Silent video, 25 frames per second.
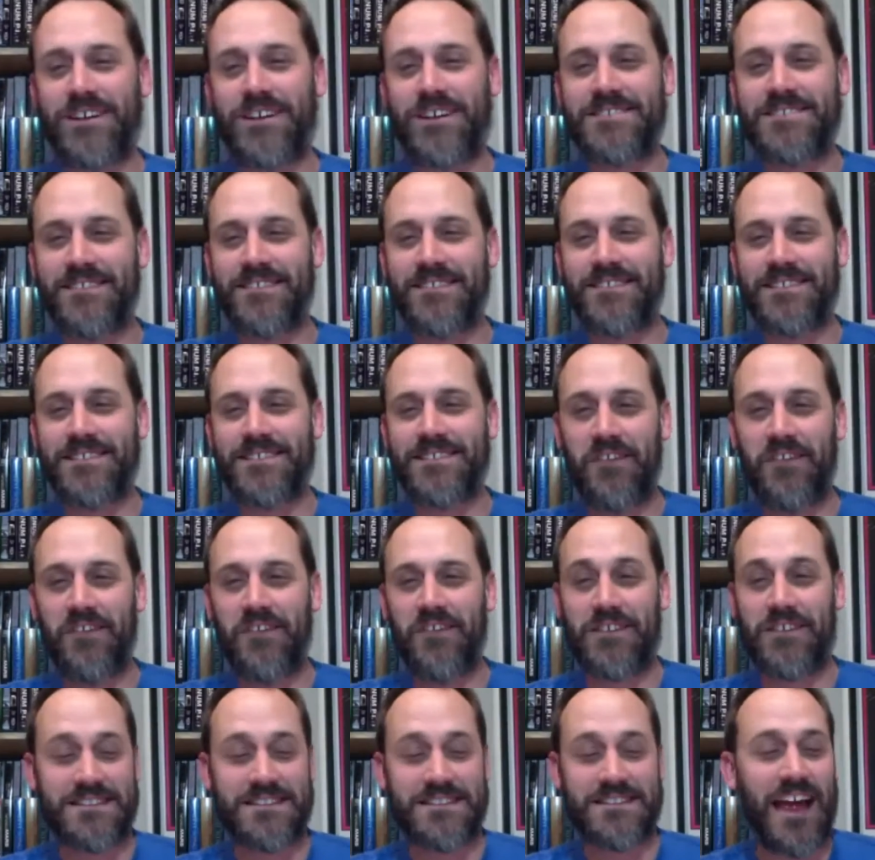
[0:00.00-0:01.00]
on the shelf
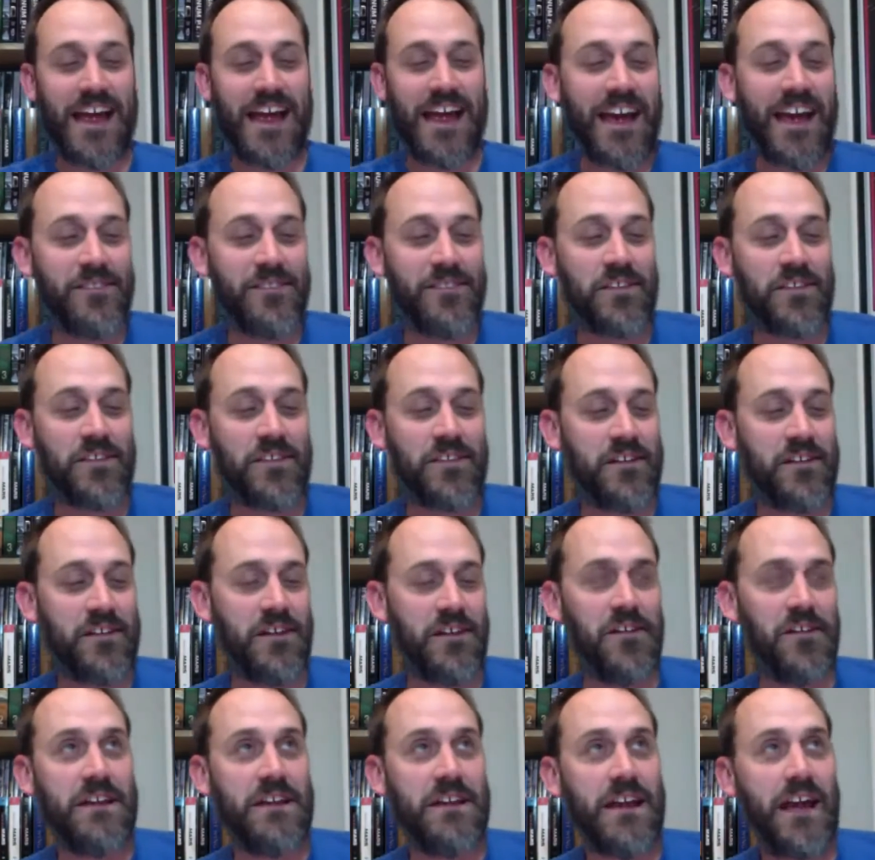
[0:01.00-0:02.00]
because he had
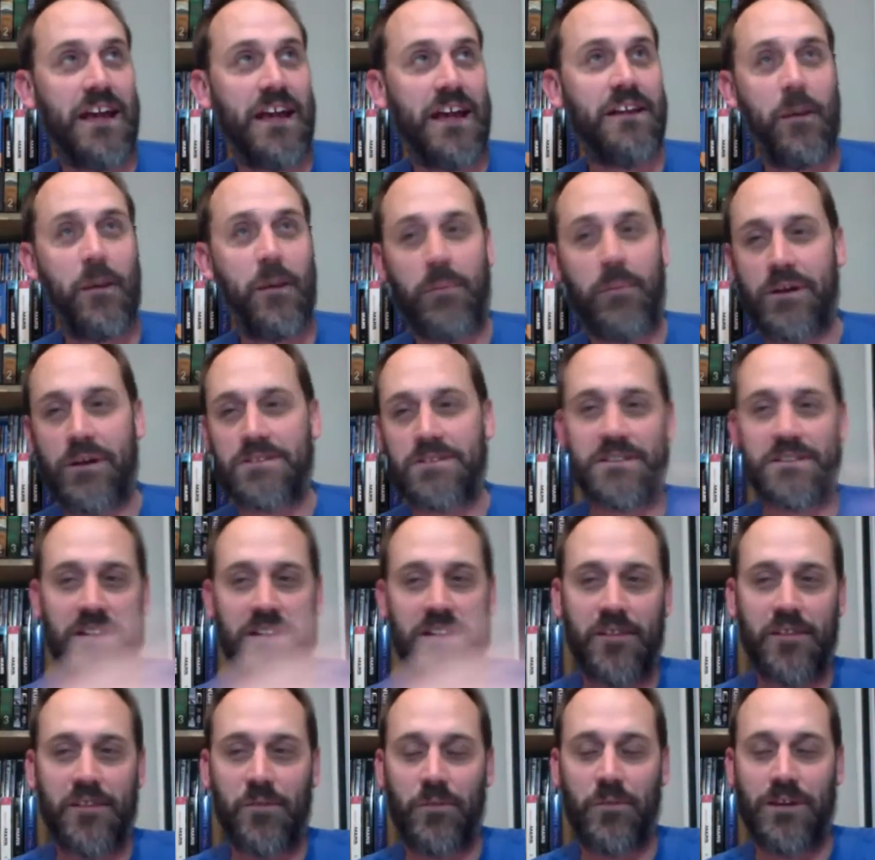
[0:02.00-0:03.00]
a bunch
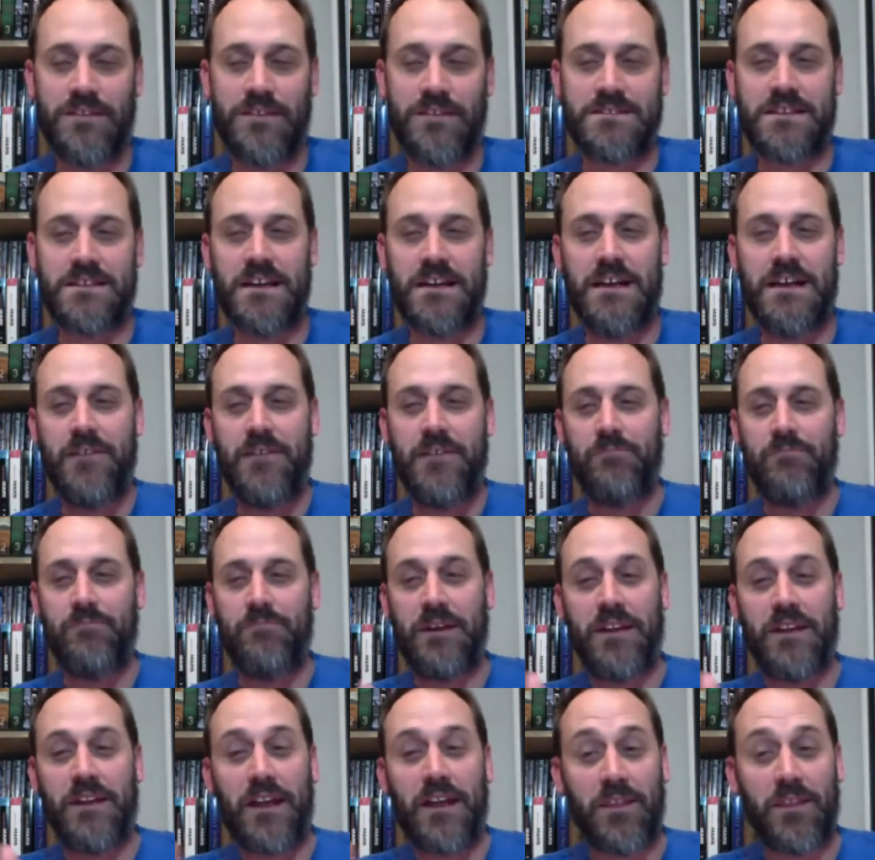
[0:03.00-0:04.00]
of the other ones,
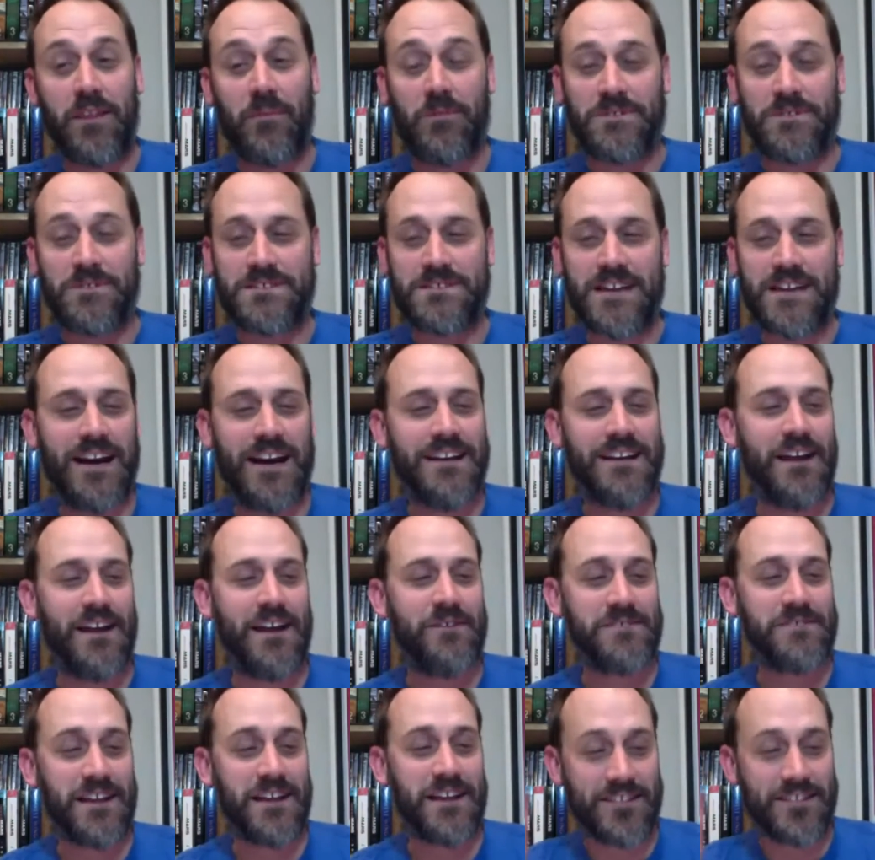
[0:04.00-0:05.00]
but none of them were signed. And
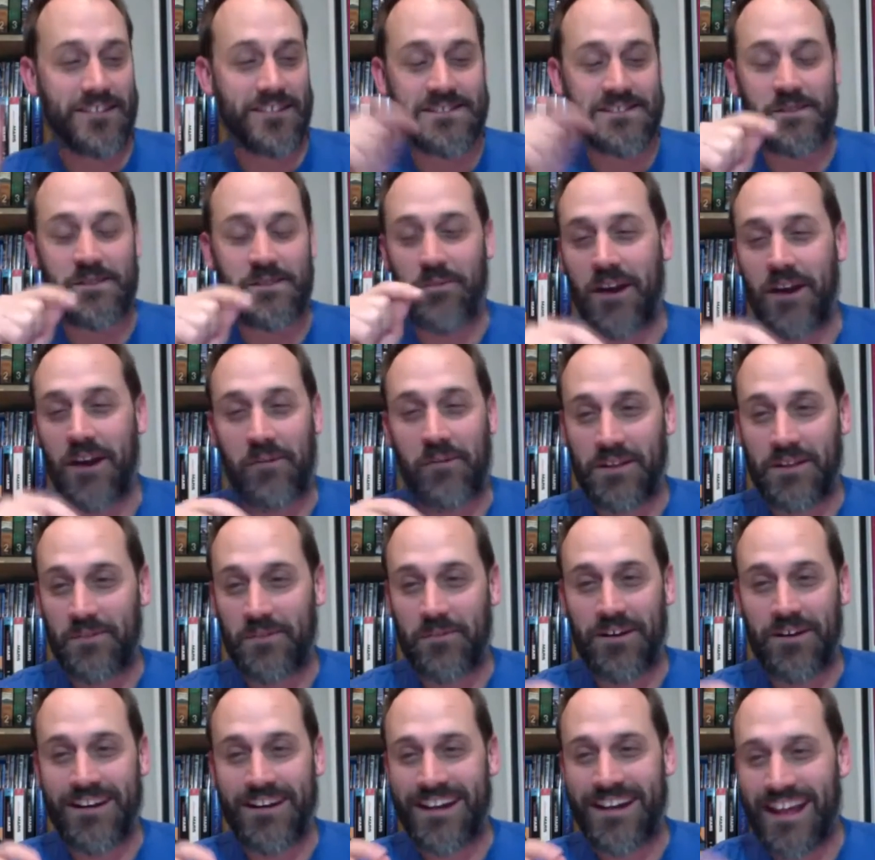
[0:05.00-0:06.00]
I was like, this is the one I really
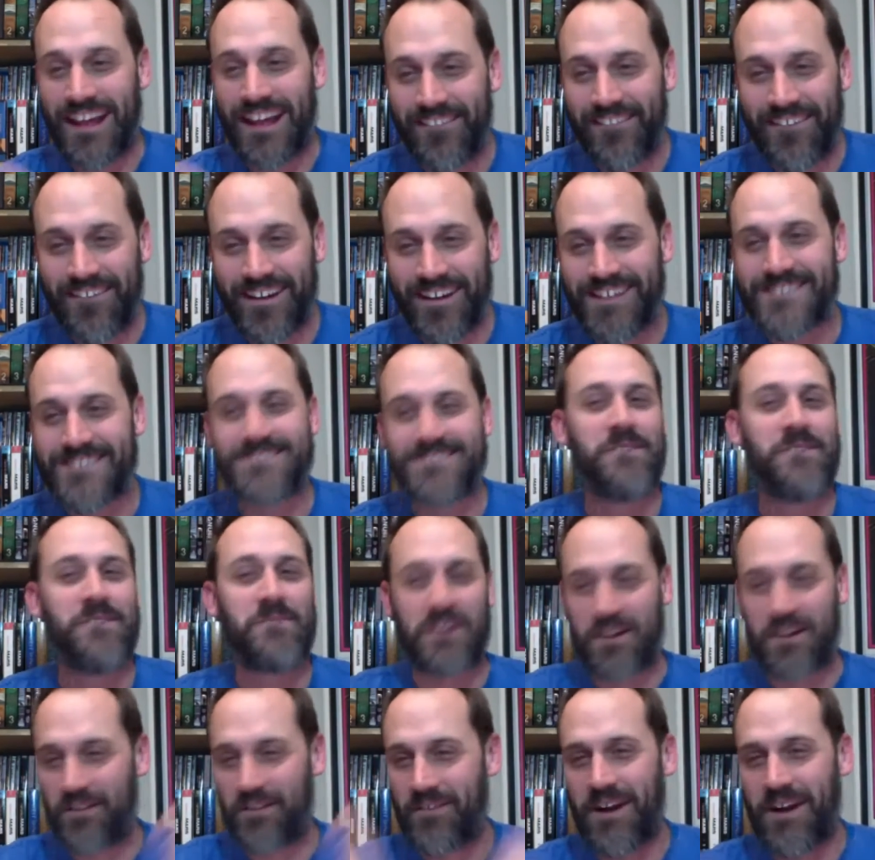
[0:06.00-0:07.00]
wanted anyways, so I'm
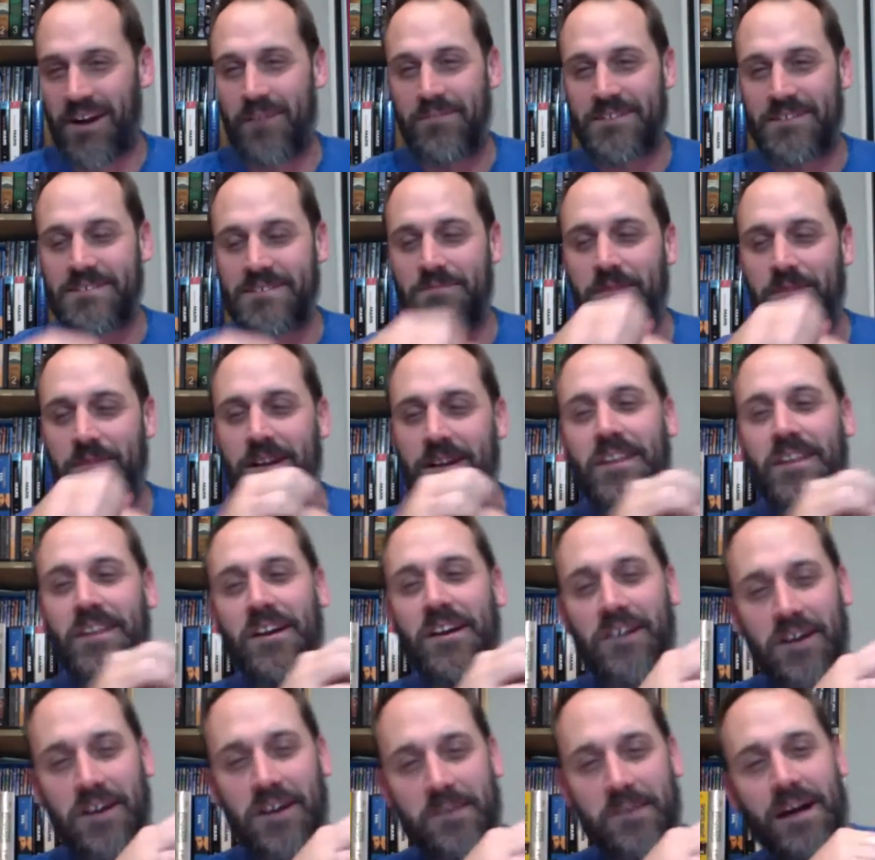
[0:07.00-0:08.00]
going to grab this one, and then I'll
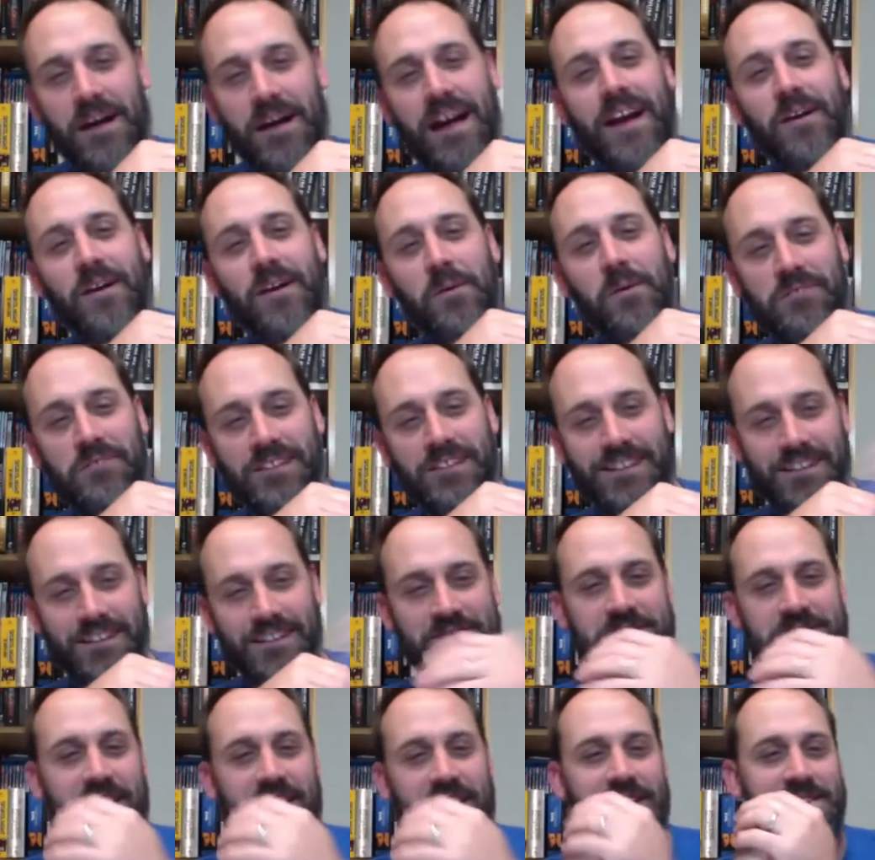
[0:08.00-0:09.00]
come back. Hopefully he'll have
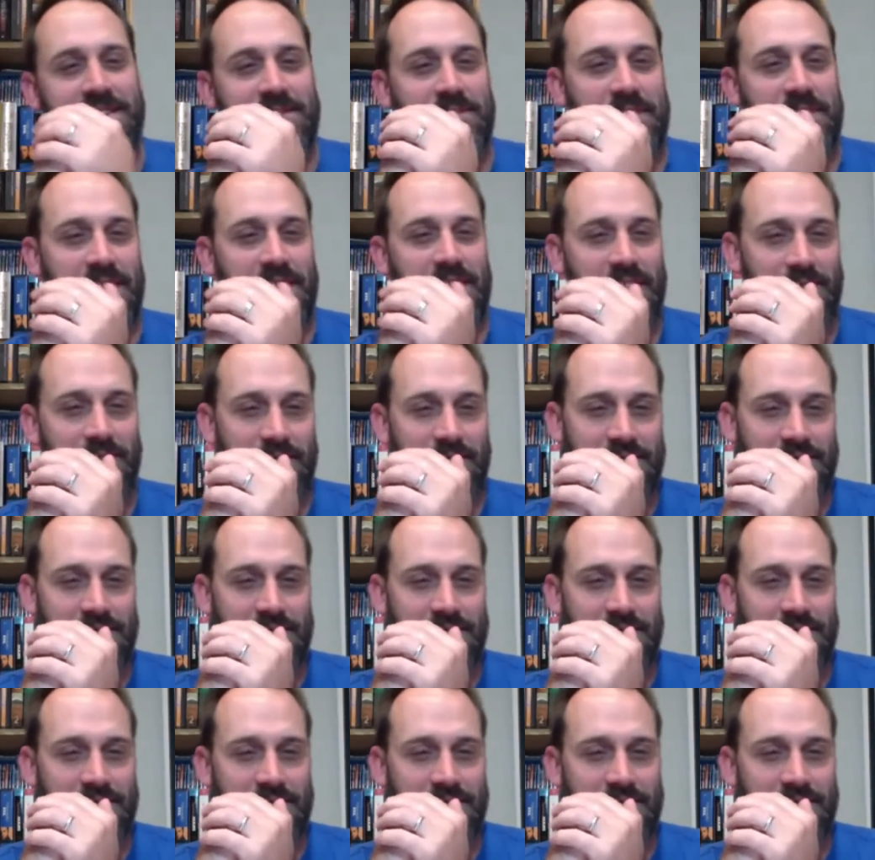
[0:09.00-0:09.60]
signed some of the other ones.